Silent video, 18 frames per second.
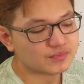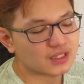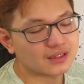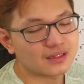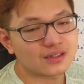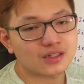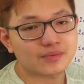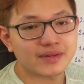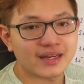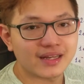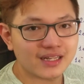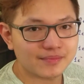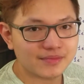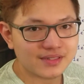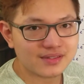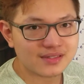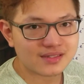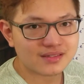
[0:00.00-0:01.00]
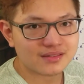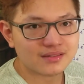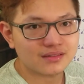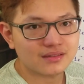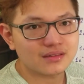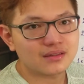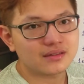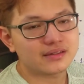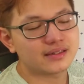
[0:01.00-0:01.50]
a lot of elements,
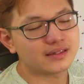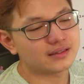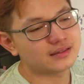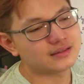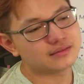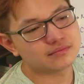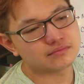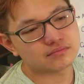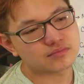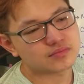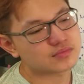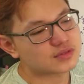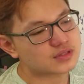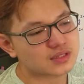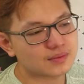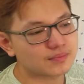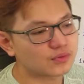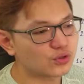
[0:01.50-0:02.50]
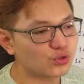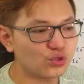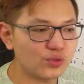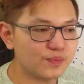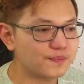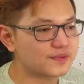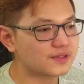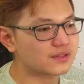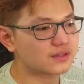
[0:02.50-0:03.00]
they're in some
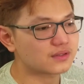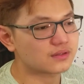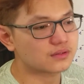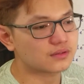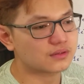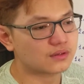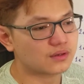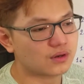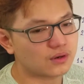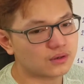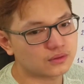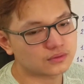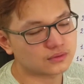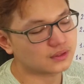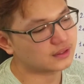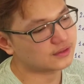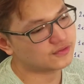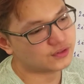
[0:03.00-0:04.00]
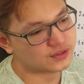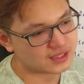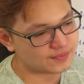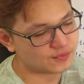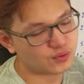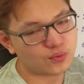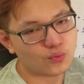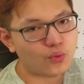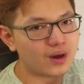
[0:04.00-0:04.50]
groups called, like for
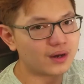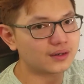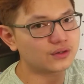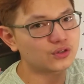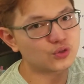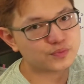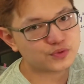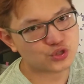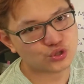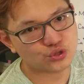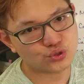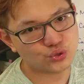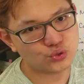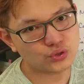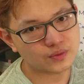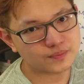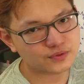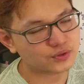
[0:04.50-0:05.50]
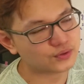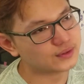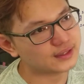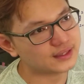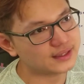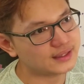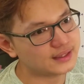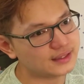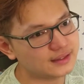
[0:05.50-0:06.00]
example, group one, group two, group
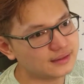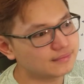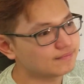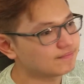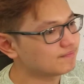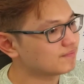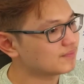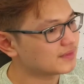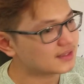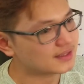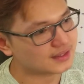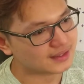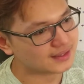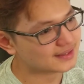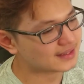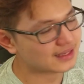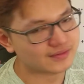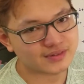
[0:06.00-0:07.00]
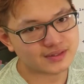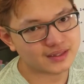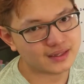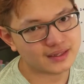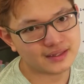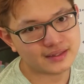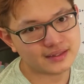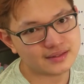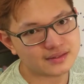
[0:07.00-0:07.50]
three, six, seven,
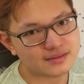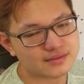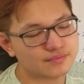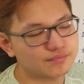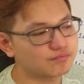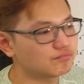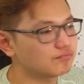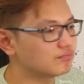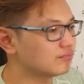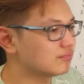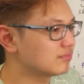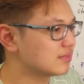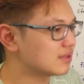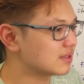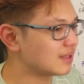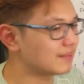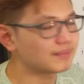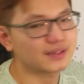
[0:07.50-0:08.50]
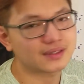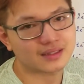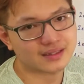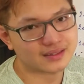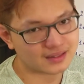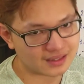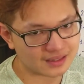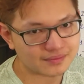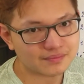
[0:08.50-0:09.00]
eight, something
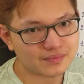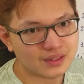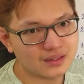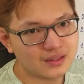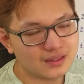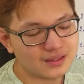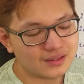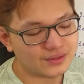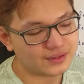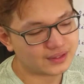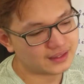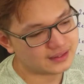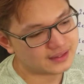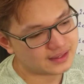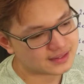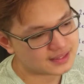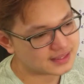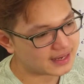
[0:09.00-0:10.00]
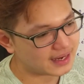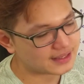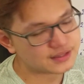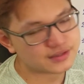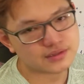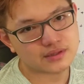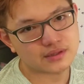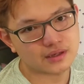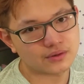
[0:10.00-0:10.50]
like that. Okay, they're
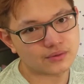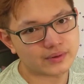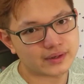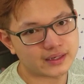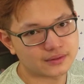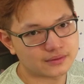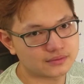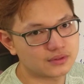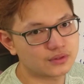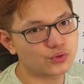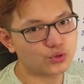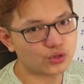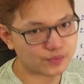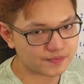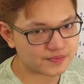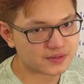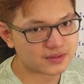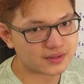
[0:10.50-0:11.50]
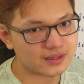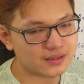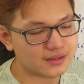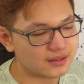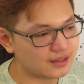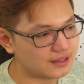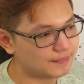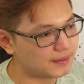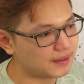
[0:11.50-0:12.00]
scattered around the groups in
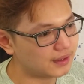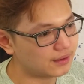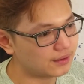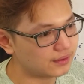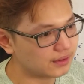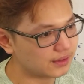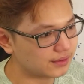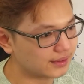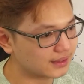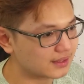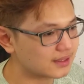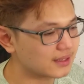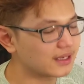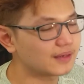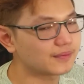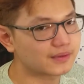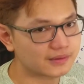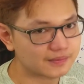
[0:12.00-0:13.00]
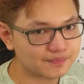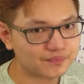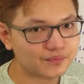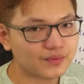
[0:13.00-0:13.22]
the periodic table.